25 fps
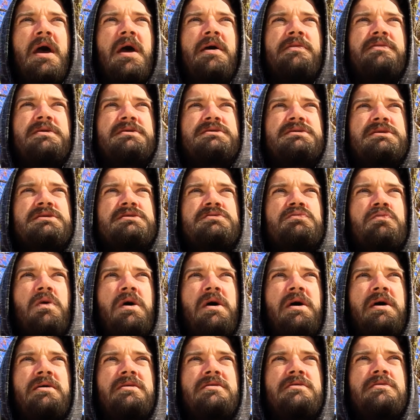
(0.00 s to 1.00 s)
And this is
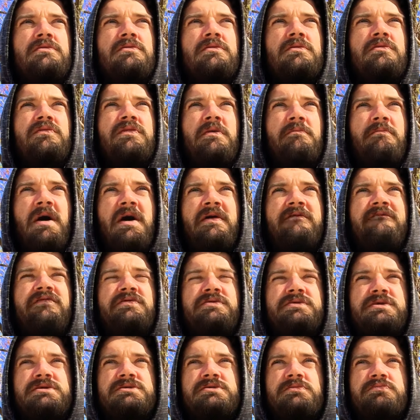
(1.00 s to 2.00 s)
what the
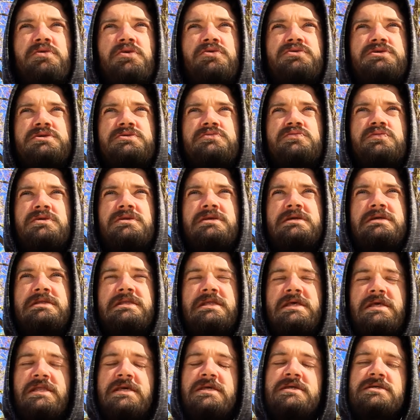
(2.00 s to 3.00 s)
mindfulness approach is really
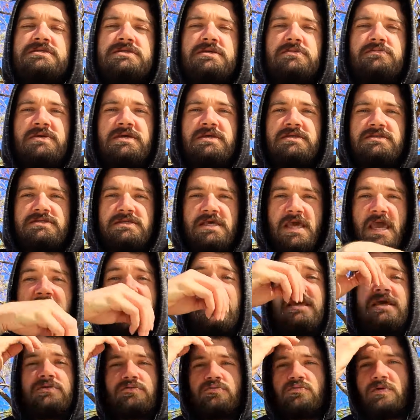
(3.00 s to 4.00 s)
needing to be
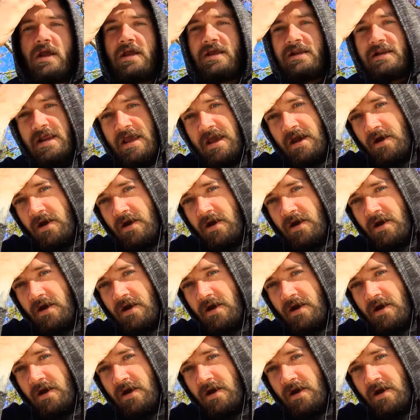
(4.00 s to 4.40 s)
taken right